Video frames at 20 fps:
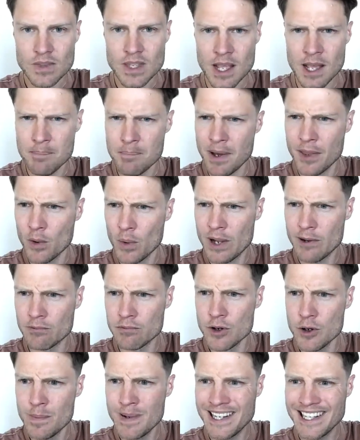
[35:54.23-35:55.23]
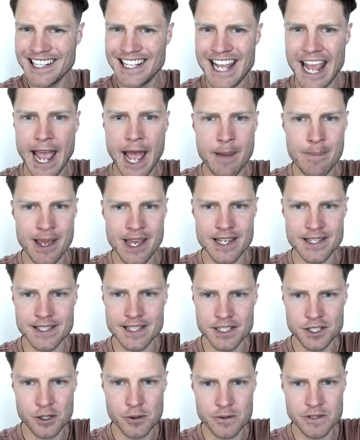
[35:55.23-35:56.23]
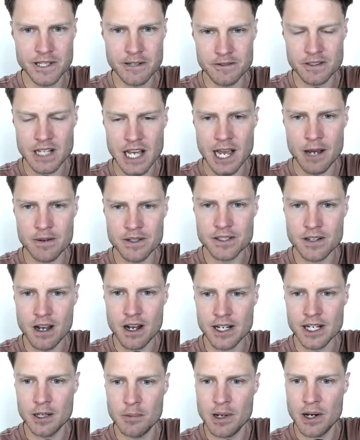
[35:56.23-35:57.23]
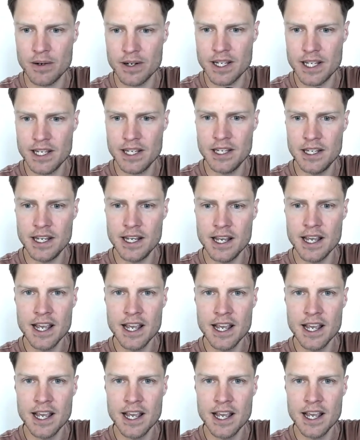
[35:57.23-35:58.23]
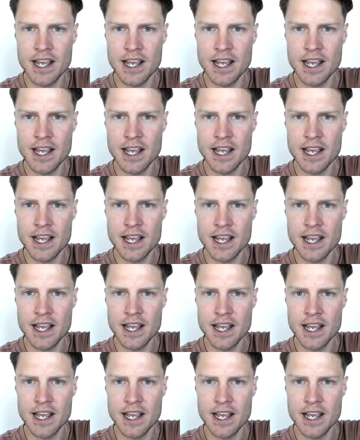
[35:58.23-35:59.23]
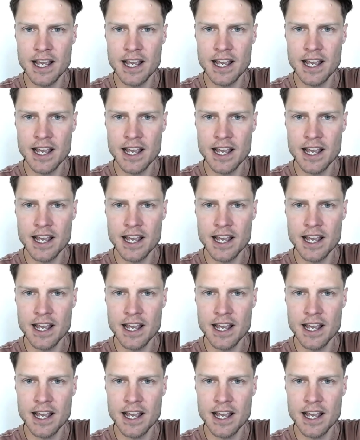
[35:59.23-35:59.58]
By the way, Ruben Gamez is who I was talking about. He has an app called